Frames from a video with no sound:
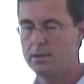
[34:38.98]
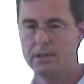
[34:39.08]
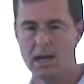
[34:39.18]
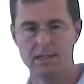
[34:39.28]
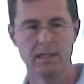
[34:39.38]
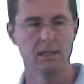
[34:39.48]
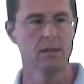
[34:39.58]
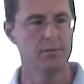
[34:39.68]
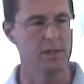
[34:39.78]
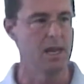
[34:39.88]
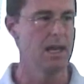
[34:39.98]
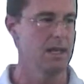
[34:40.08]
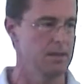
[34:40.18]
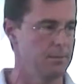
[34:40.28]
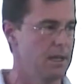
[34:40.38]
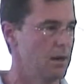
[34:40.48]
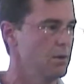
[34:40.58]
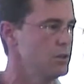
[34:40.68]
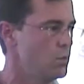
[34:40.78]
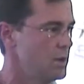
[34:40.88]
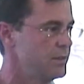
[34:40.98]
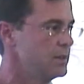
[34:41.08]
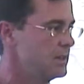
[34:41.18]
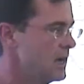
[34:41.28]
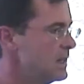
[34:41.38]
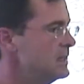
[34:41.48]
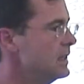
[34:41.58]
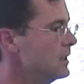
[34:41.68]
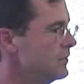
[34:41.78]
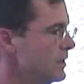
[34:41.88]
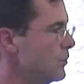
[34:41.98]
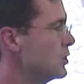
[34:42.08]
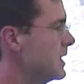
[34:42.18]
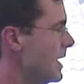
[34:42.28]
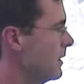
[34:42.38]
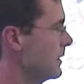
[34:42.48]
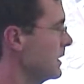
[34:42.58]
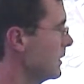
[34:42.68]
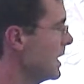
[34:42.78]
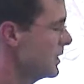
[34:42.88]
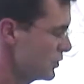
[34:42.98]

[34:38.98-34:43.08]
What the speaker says: The idea of the name carries with it the idea of immortality. Let